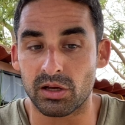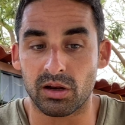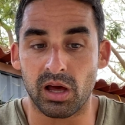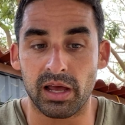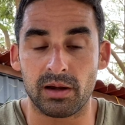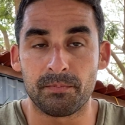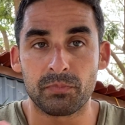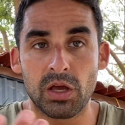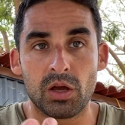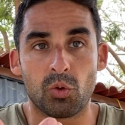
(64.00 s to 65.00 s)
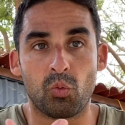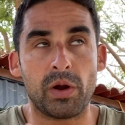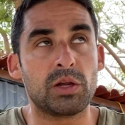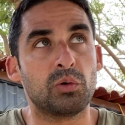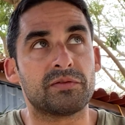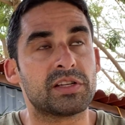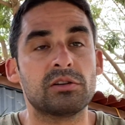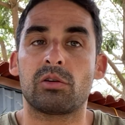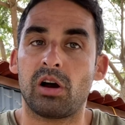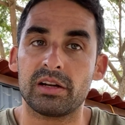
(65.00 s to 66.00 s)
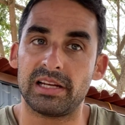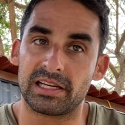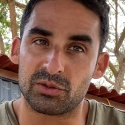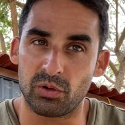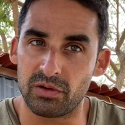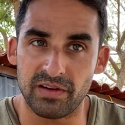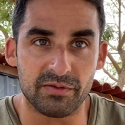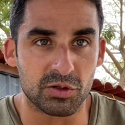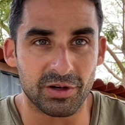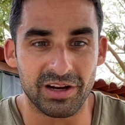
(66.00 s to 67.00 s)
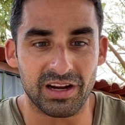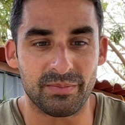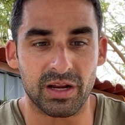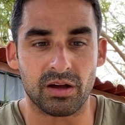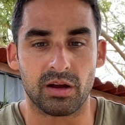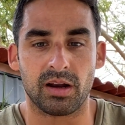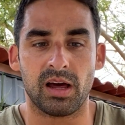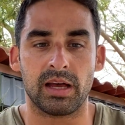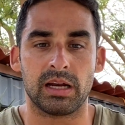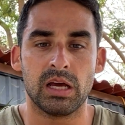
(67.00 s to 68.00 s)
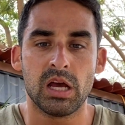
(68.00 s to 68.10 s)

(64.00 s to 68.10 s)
online when you have zero context, when you've never trained anybody online?